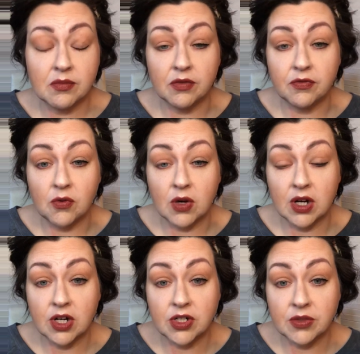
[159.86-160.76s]

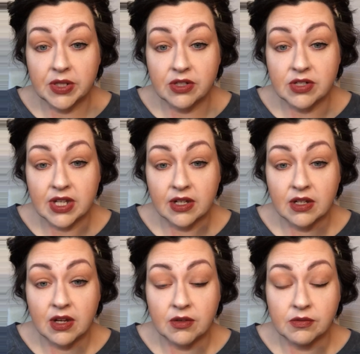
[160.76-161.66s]
Before doing your
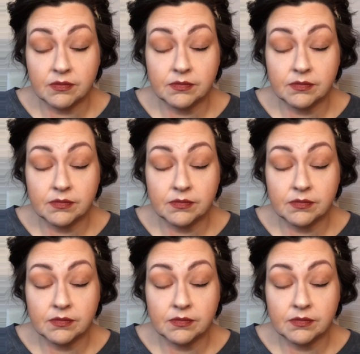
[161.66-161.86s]
second coat.